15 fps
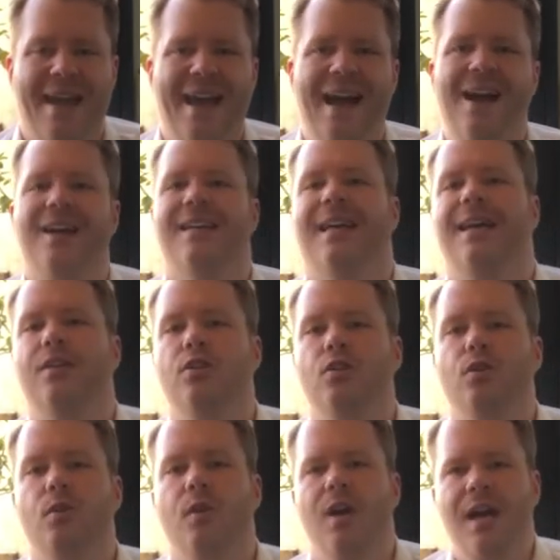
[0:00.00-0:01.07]
How can
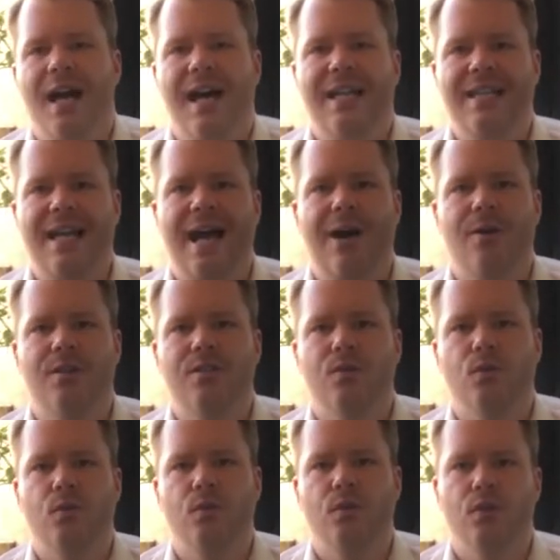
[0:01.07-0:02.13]
you allow it
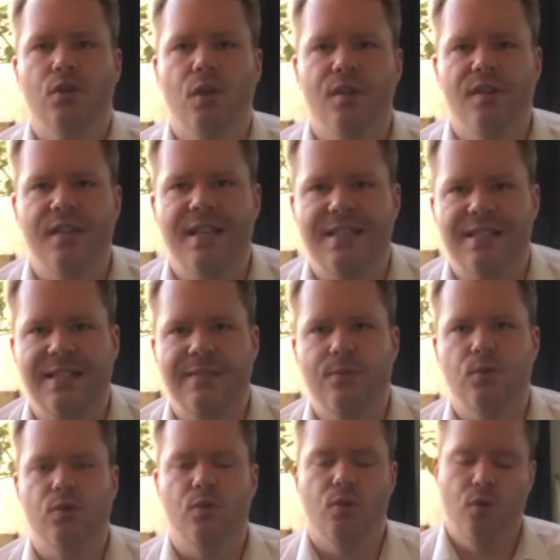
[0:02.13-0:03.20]
to go to the next
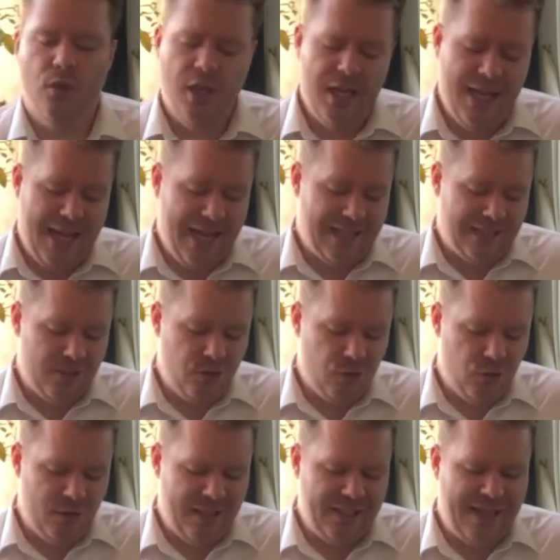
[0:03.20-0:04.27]
level? How can
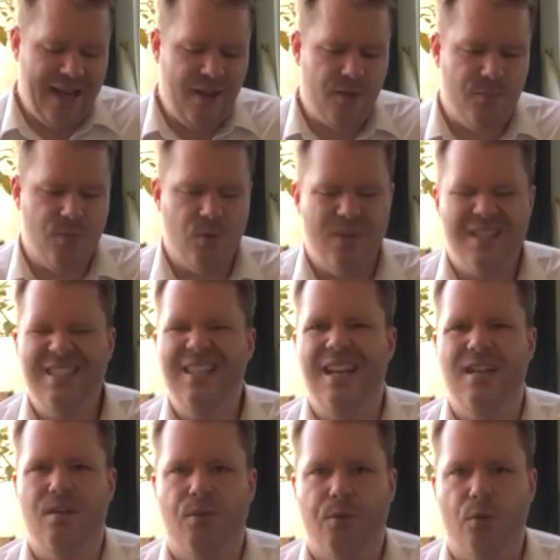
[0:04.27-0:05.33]
you allow them to
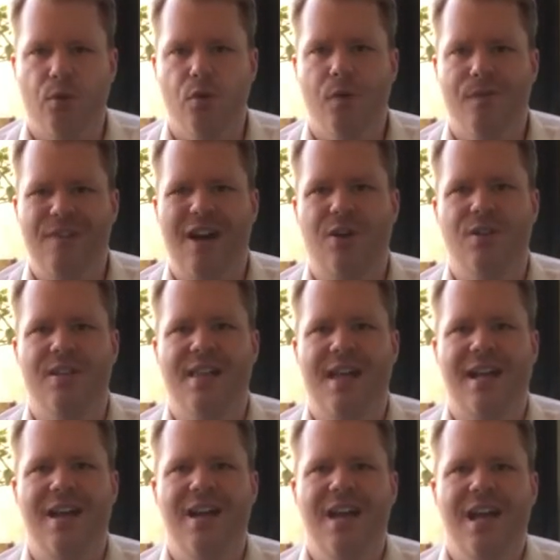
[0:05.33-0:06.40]
ascend through your value
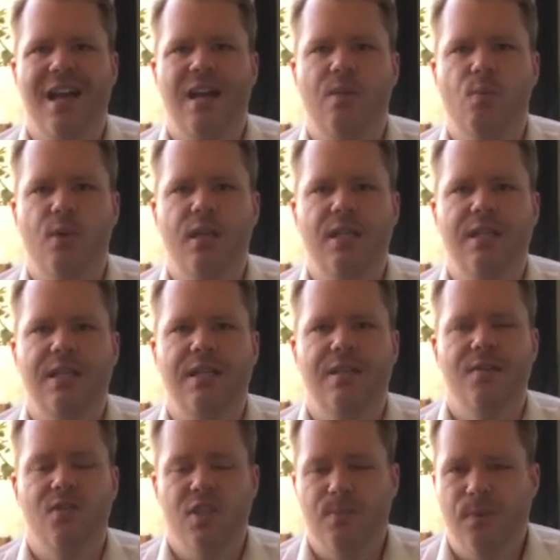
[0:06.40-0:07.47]
ladder and really
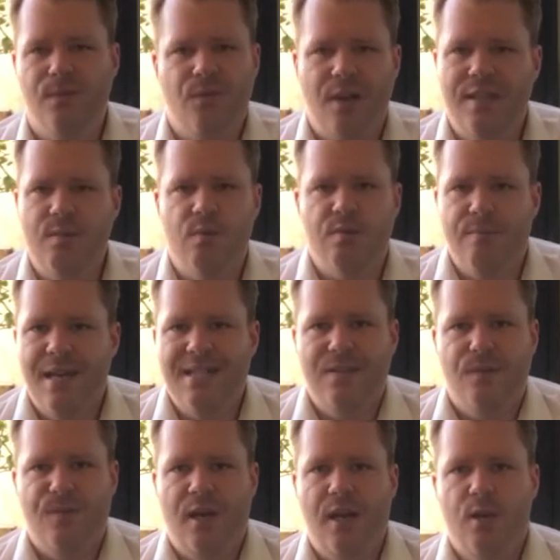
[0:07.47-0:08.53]
just provide them with
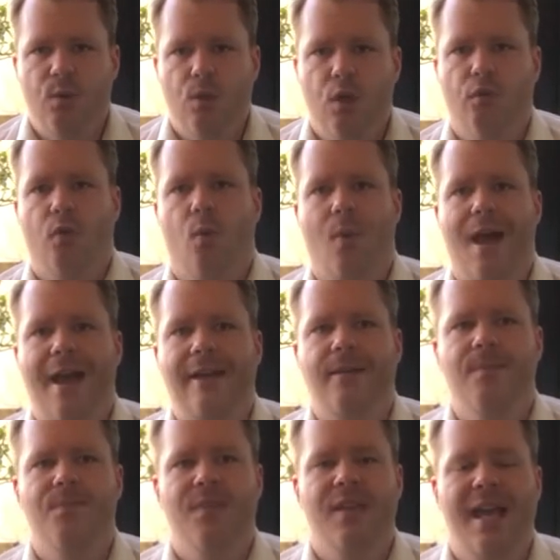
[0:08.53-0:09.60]
massive value along the way?
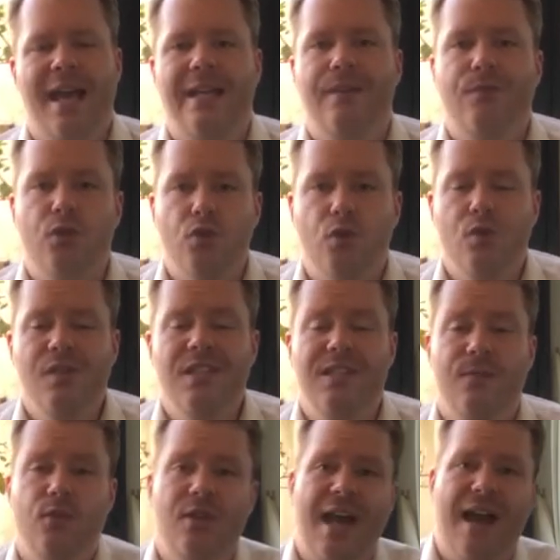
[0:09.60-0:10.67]
And if you do this,
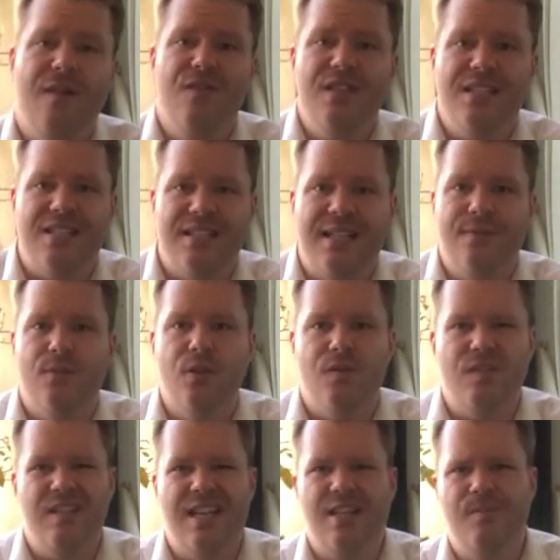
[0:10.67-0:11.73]
if you have this level
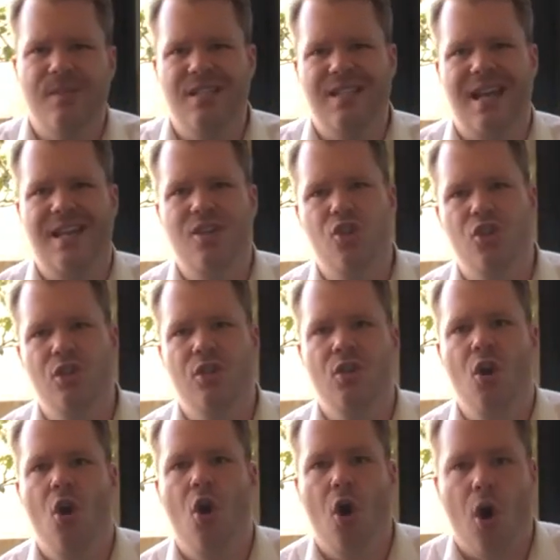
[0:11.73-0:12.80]
of segmentation
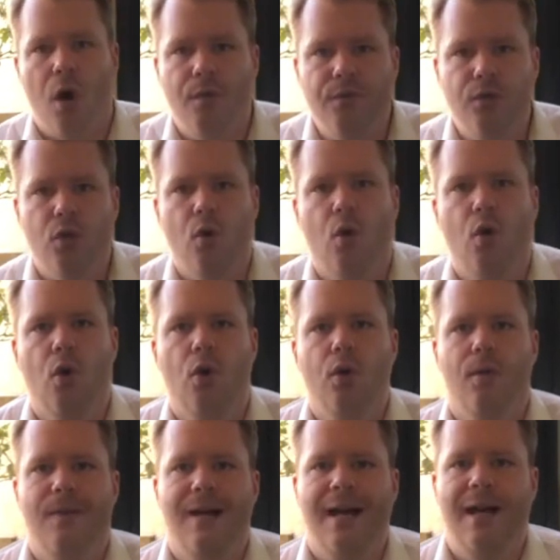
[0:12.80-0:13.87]
of your
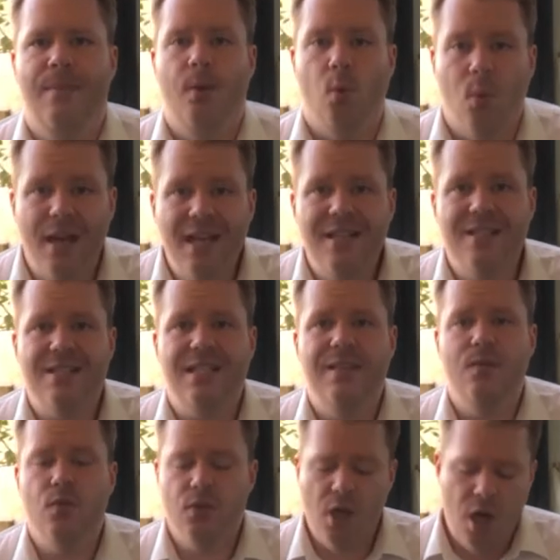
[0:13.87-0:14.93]
awareness
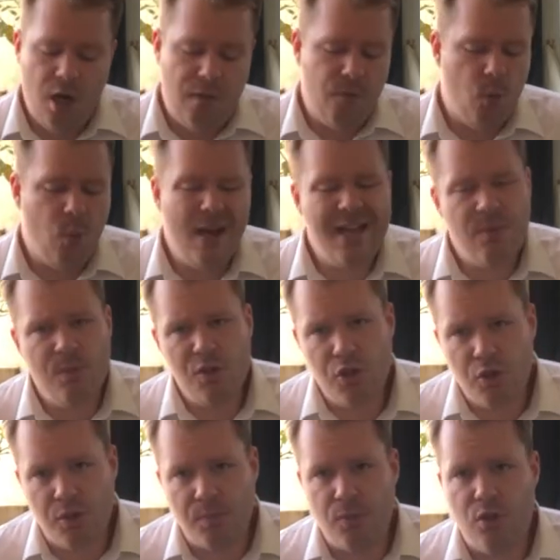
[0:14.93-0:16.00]
levels, of the way in which
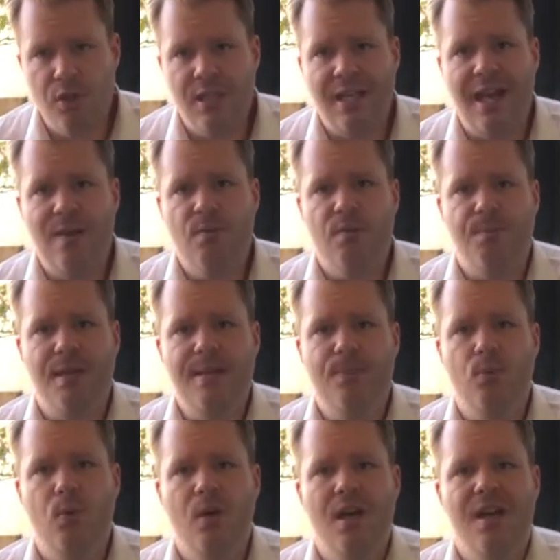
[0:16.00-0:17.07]
you communicate with
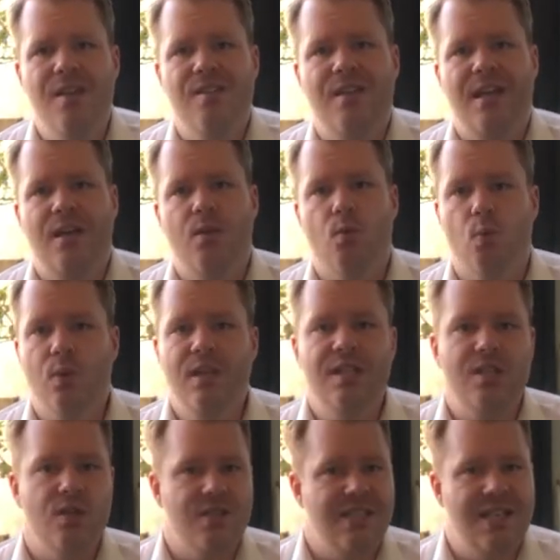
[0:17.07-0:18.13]
people, then
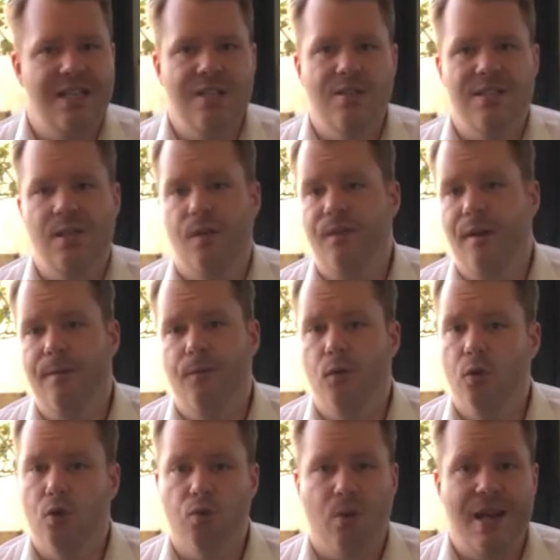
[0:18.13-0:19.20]
really you're setting yourself up
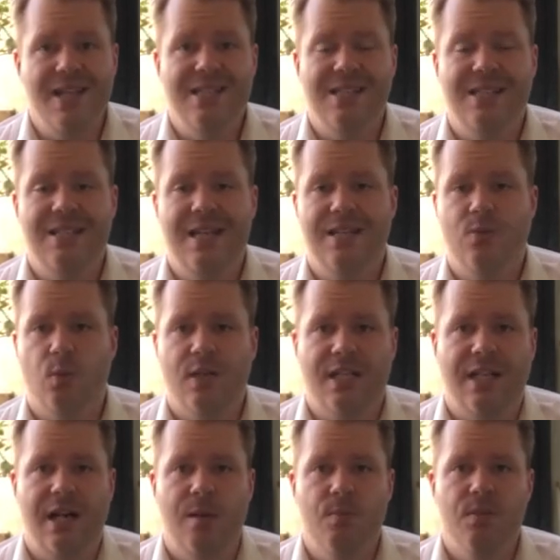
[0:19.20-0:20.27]
for great success when it
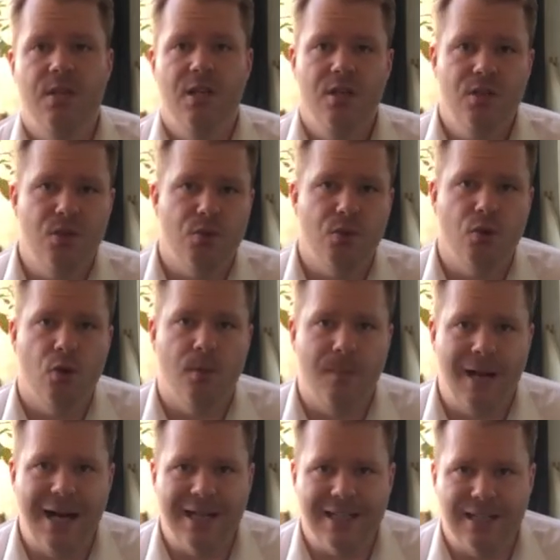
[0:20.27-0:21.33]
comes to your
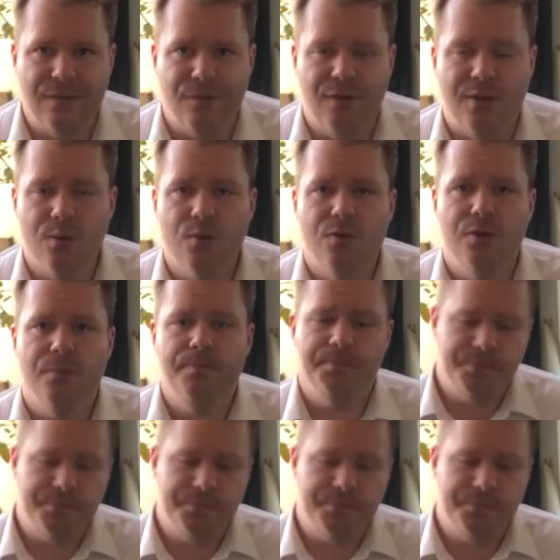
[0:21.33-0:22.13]
marketing funnels.